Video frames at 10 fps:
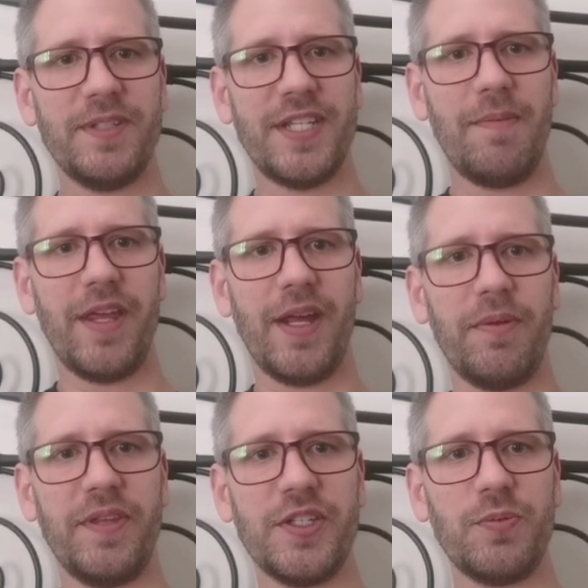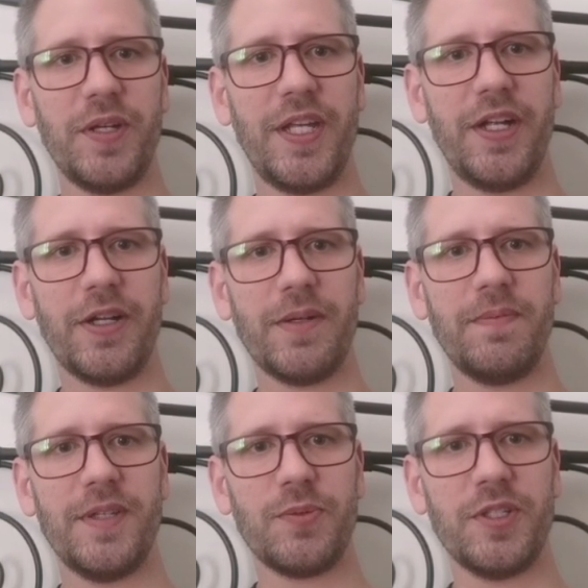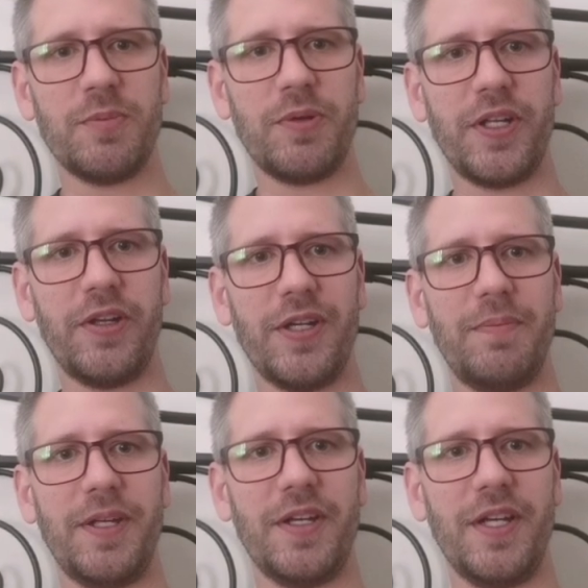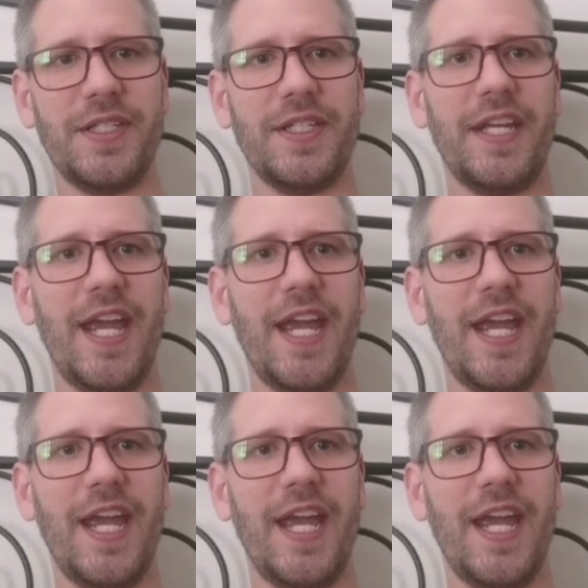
Same thing with this one here. This one's pretty good because,